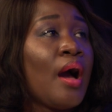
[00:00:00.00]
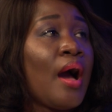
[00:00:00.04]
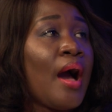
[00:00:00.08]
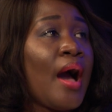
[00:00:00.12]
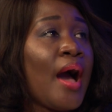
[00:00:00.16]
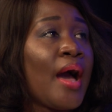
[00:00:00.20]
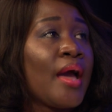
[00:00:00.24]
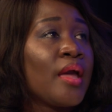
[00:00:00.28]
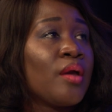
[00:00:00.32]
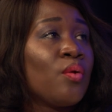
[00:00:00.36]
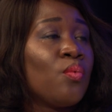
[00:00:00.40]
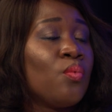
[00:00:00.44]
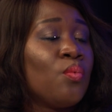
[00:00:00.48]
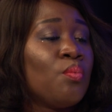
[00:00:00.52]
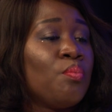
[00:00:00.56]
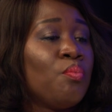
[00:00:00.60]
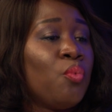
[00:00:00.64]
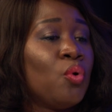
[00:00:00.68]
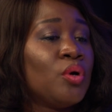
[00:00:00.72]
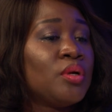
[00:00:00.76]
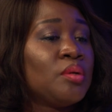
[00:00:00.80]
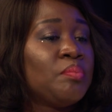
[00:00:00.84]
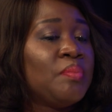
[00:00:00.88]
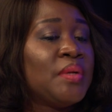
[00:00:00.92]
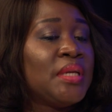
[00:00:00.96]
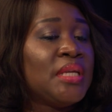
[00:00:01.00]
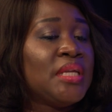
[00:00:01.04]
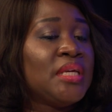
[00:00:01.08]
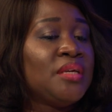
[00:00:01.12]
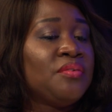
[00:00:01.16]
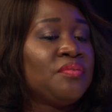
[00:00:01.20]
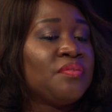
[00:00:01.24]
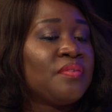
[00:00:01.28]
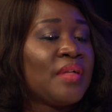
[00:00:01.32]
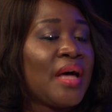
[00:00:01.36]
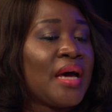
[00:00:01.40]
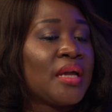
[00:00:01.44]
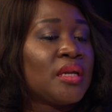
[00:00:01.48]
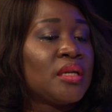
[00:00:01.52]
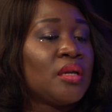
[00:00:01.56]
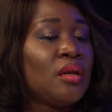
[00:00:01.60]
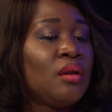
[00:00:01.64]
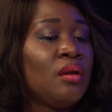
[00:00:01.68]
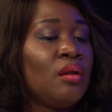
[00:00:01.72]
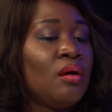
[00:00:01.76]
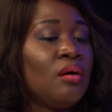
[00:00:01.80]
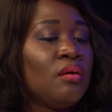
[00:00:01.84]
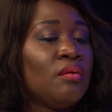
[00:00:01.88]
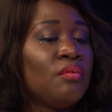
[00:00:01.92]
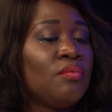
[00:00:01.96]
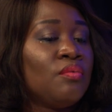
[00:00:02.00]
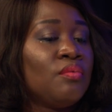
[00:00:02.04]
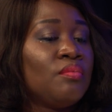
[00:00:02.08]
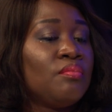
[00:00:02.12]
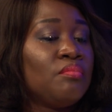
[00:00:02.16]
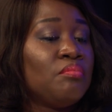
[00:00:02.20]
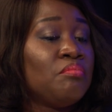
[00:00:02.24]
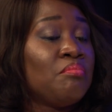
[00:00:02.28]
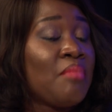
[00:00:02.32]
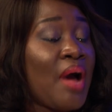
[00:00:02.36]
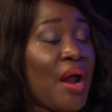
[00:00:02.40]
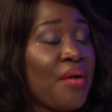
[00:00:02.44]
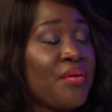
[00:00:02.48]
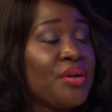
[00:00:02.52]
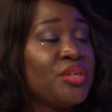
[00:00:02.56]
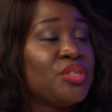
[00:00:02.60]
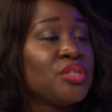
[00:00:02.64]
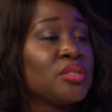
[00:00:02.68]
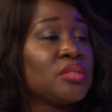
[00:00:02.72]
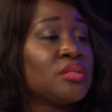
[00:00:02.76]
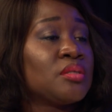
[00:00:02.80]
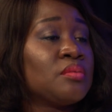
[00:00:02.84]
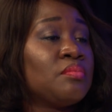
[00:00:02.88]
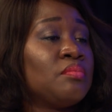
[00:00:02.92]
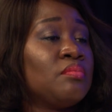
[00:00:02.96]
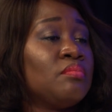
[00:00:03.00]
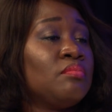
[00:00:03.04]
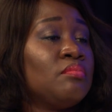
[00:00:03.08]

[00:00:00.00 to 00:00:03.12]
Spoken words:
I want to believe that marriage is